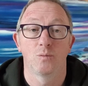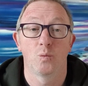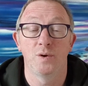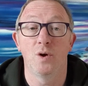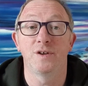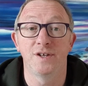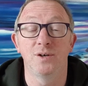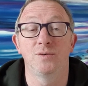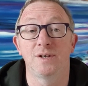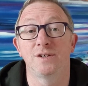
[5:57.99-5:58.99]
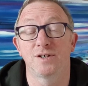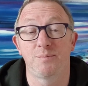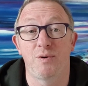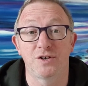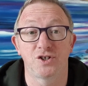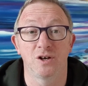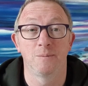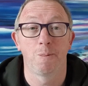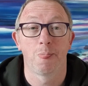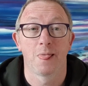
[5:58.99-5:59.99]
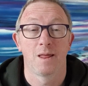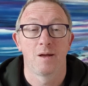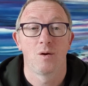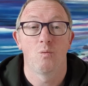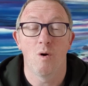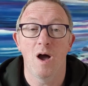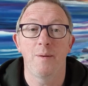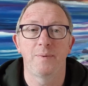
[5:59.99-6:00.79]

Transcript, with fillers: We're not yielding to the pressure. Why?